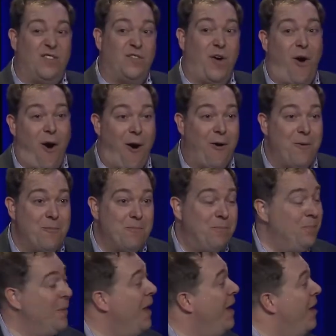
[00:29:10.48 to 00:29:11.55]
star,
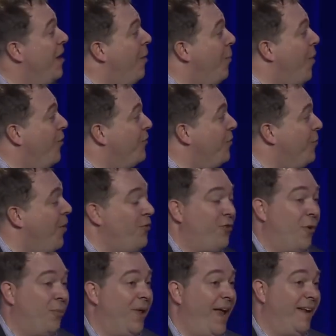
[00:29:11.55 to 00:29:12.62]
a pulsar,
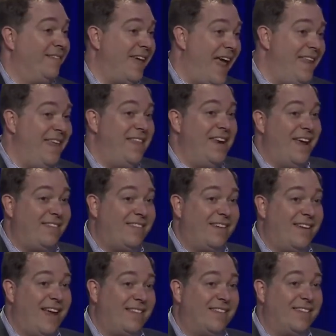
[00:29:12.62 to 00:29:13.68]
pulsar planets. And then the
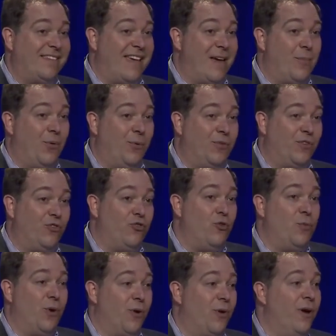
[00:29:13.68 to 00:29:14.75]
next, next example was a
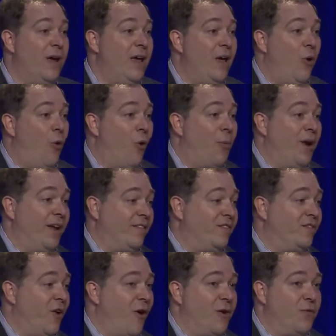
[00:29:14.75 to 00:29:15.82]
Jupiter orbiting its
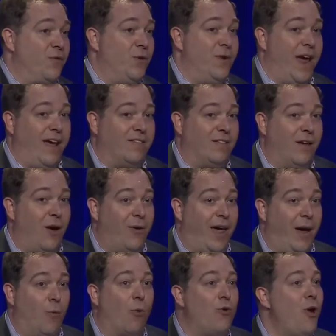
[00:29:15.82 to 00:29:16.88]
star in a few days.
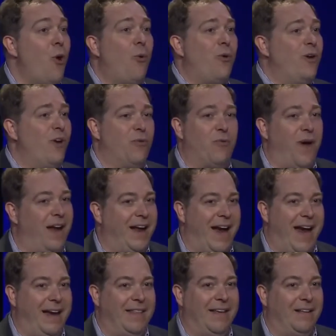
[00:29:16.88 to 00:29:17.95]
Okay, we're nowhere near finding
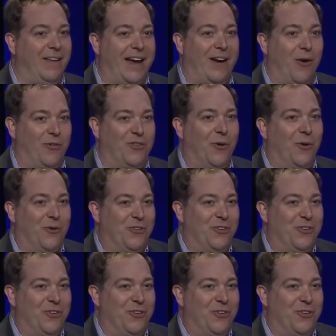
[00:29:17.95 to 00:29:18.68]
anything like our solar